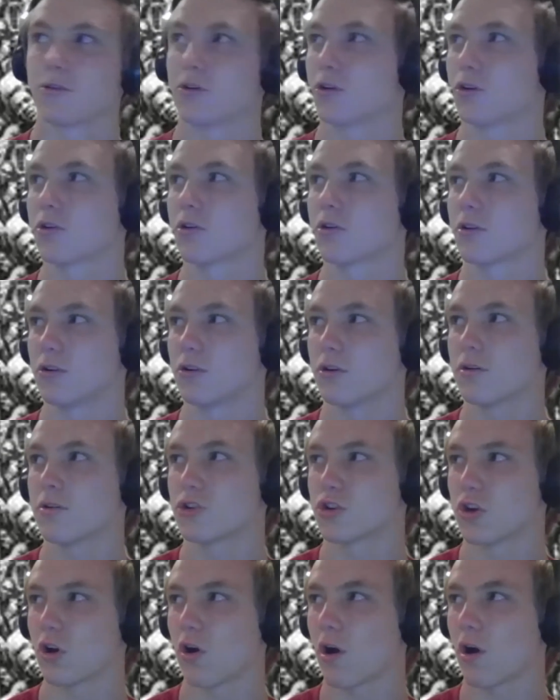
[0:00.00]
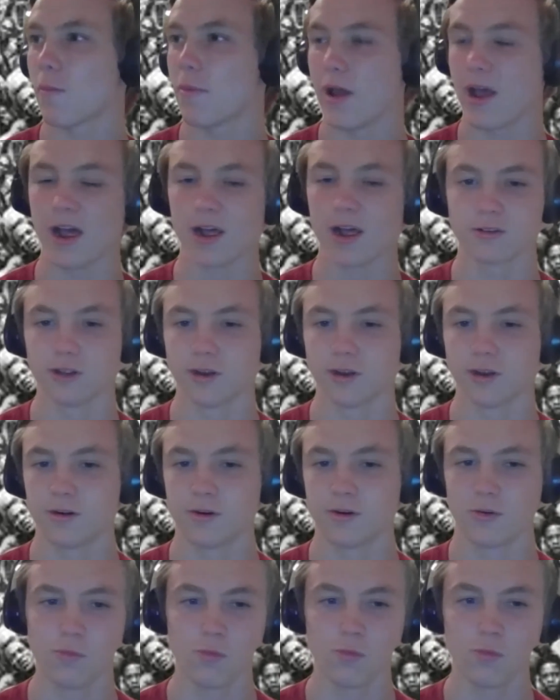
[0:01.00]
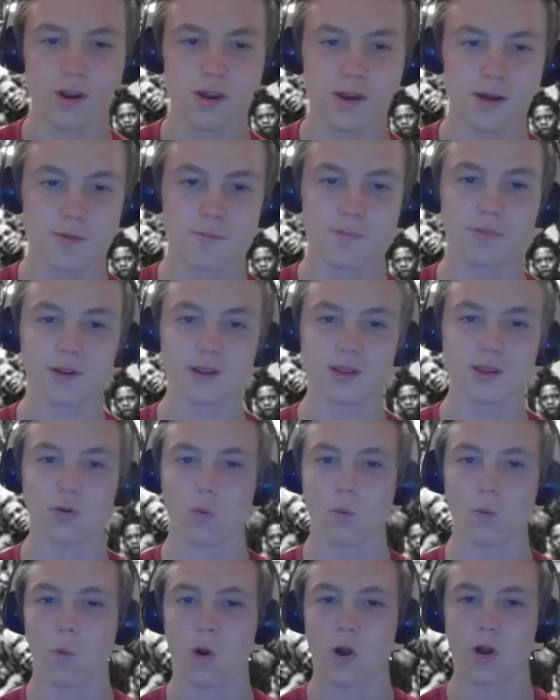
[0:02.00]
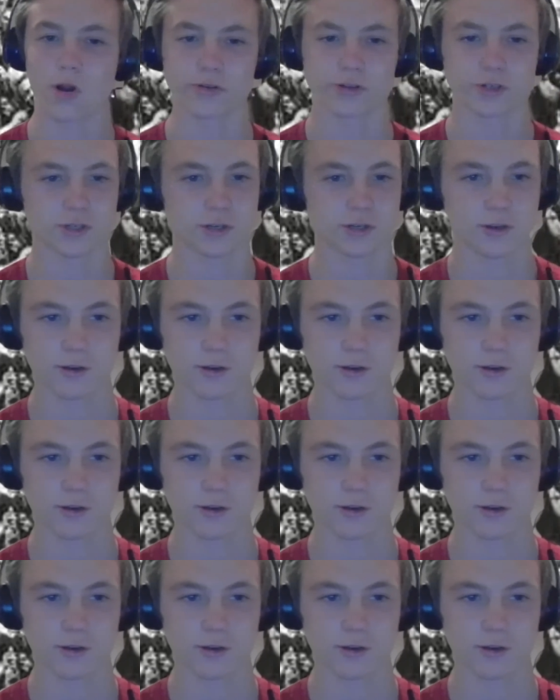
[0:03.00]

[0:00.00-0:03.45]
Good job, Ellen. Way to be the worst.